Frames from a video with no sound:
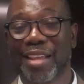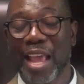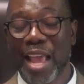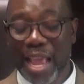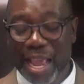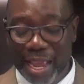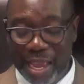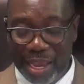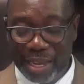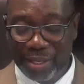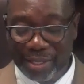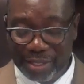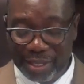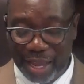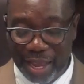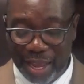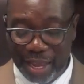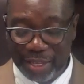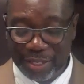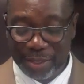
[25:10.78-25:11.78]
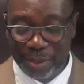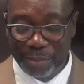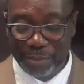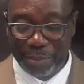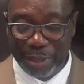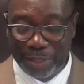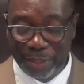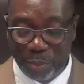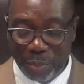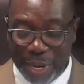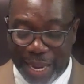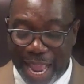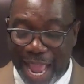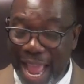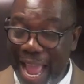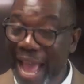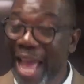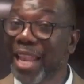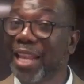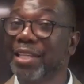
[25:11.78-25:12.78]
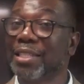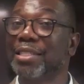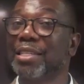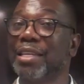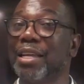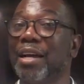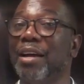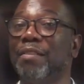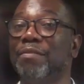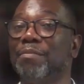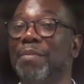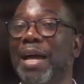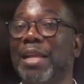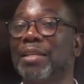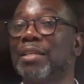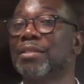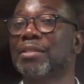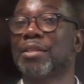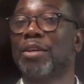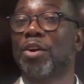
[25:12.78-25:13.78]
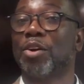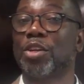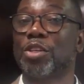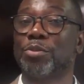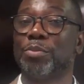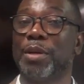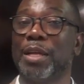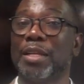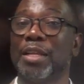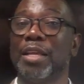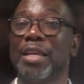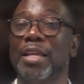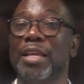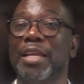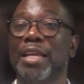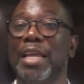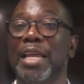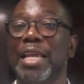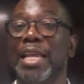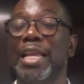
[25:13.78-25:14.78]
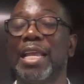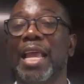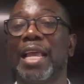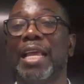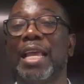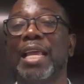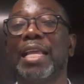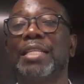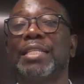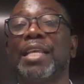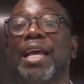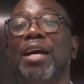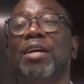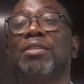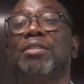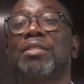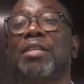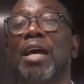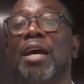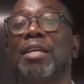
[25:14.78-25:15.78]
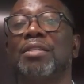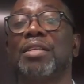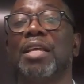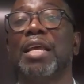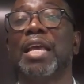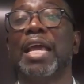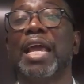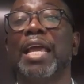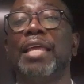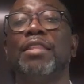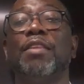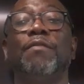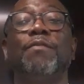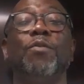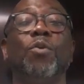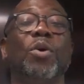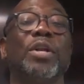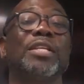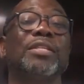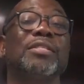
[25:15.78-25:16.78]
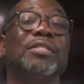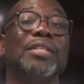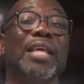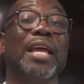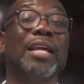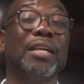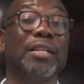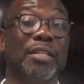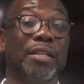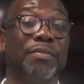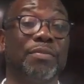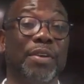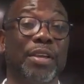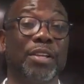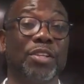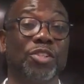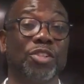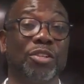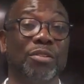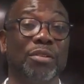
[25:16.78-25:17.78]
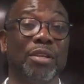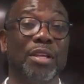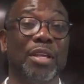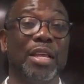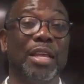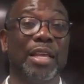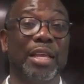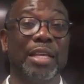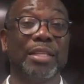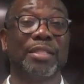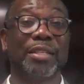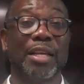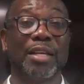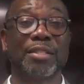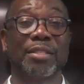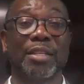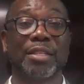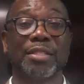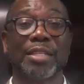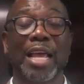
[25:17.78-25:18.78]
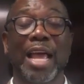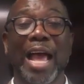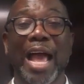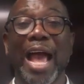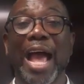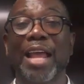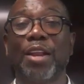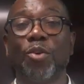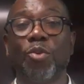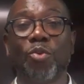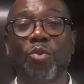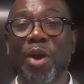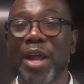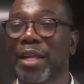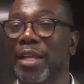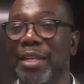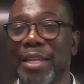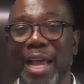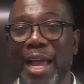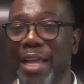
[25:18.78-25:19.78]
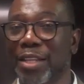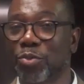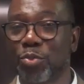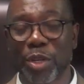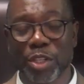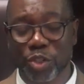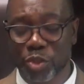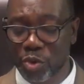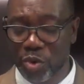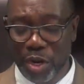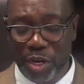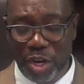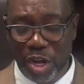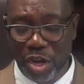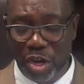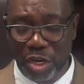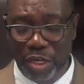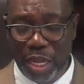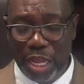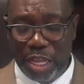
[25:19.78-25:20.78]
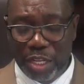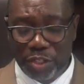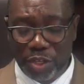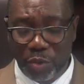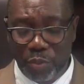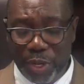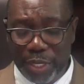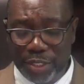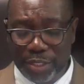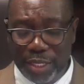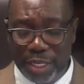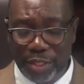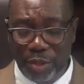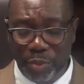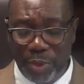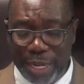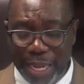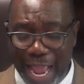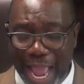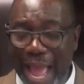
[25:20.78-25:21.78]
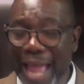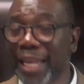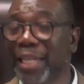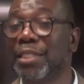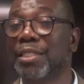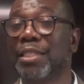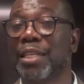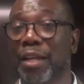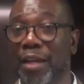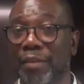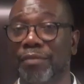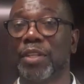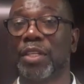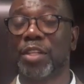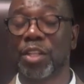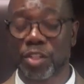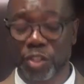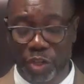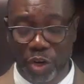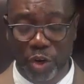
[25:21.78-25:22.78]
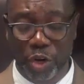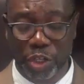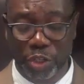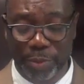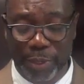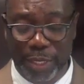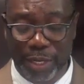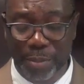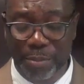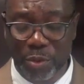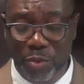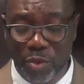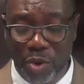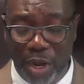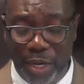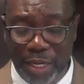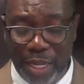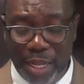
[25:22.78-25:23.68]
He says, but the reality of my discouragement, he, he tells us in the 42nd division he tells us how to recognize what's going on. So we see the reality of the discouragement. Number one,